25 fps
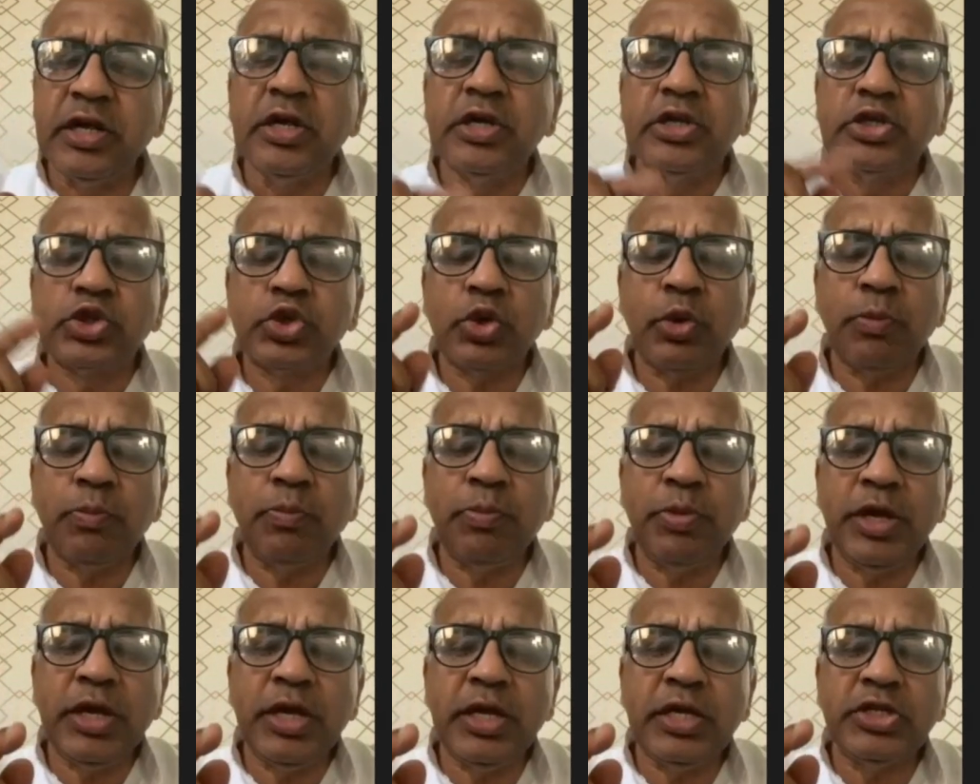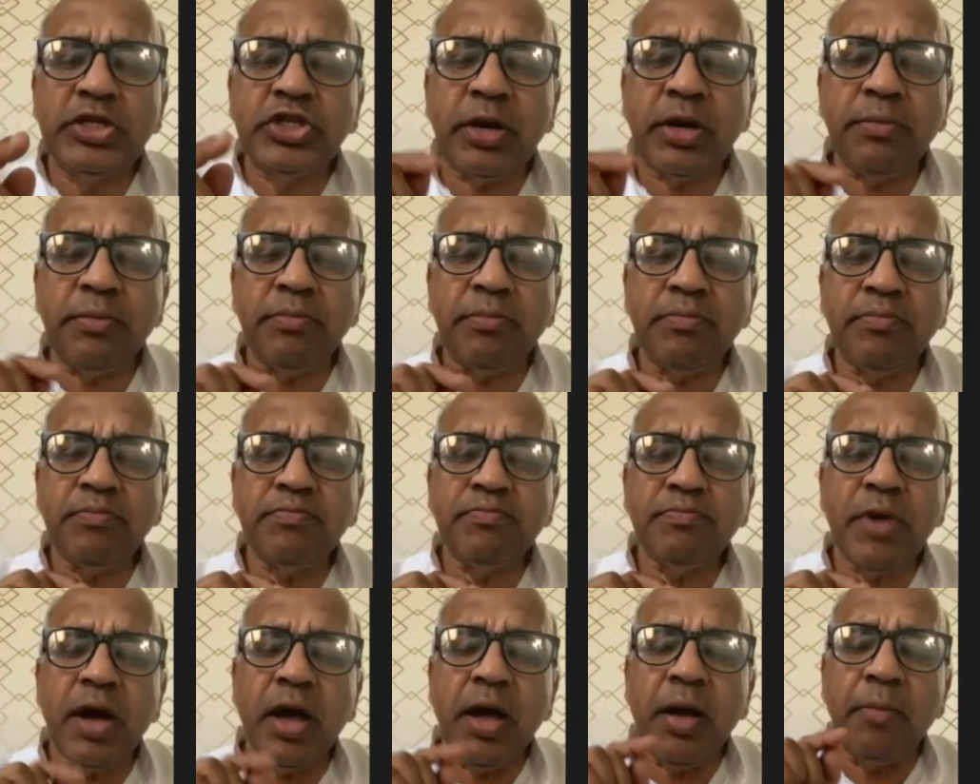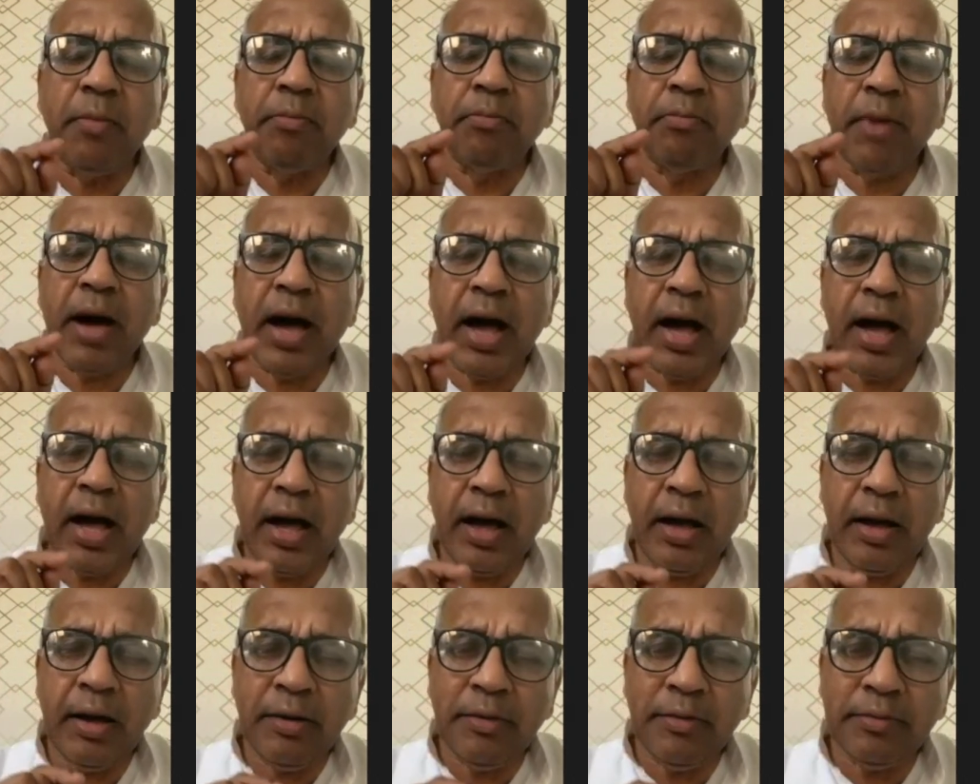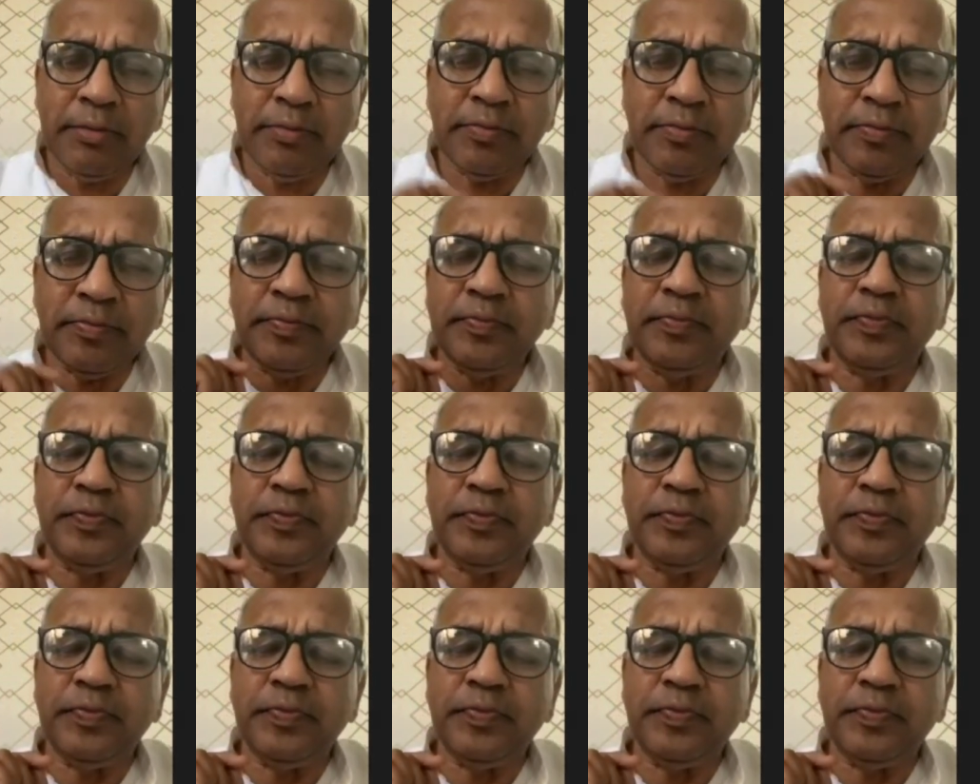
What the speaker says: So bijam mam,